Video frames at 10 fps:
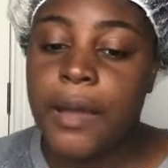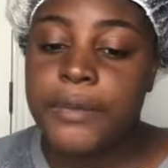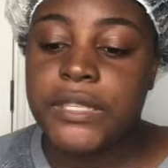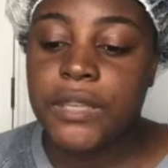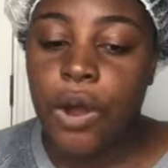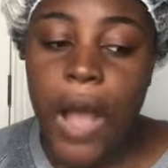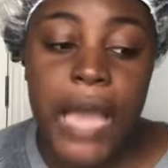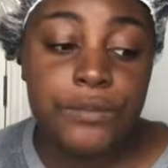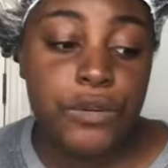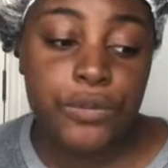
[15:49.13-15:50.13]
So
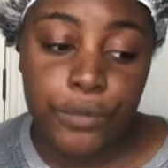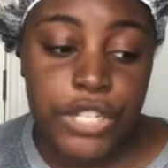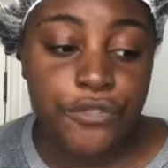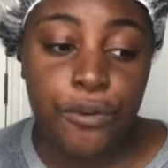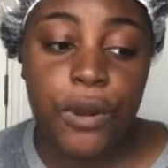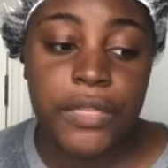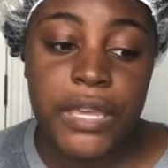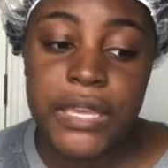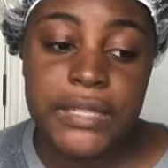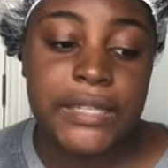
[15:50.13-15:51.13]
I would reach for
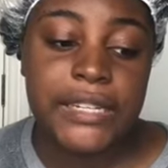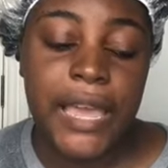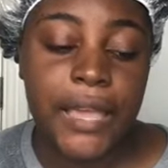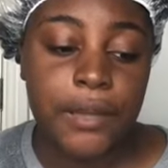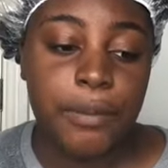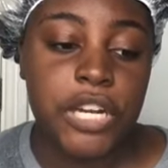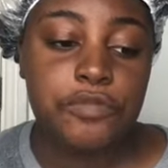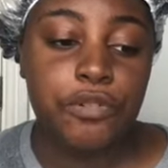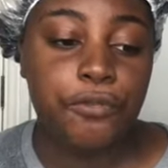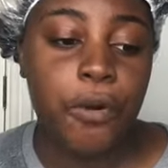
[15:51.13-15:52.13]
the Easy Detangler brush
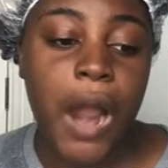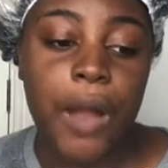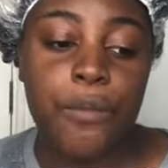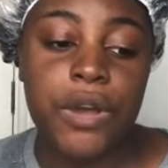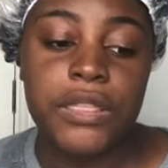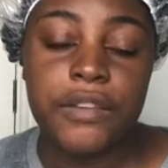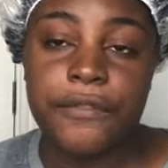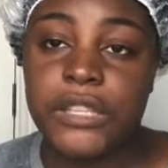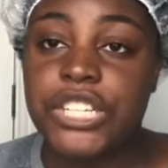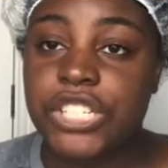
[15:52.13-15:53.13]
before I would the
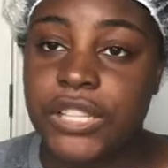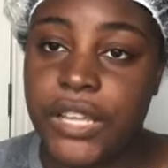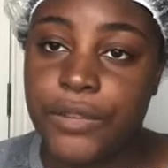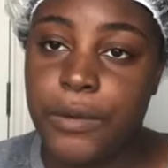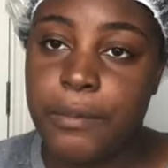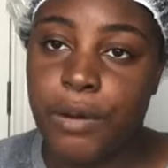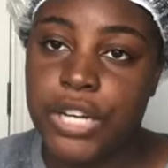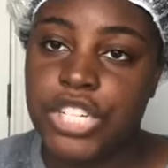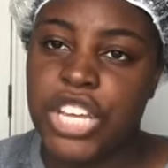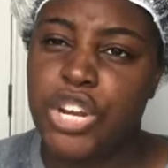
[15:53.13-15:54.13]
Felicia Leatherwood
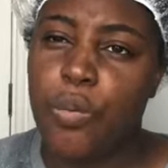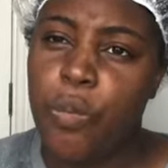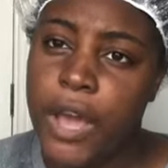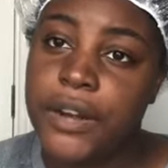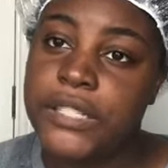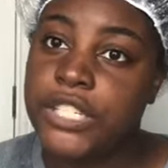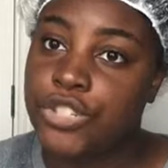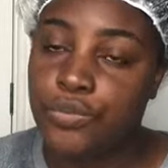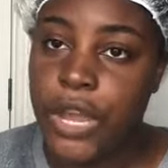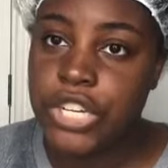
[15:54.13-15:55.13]
brush in a wetter
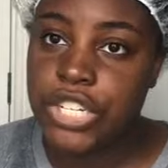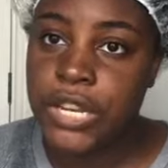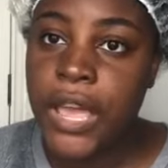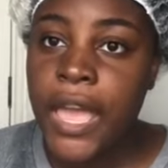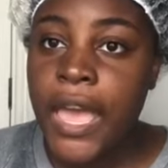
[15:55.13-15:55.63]
situation.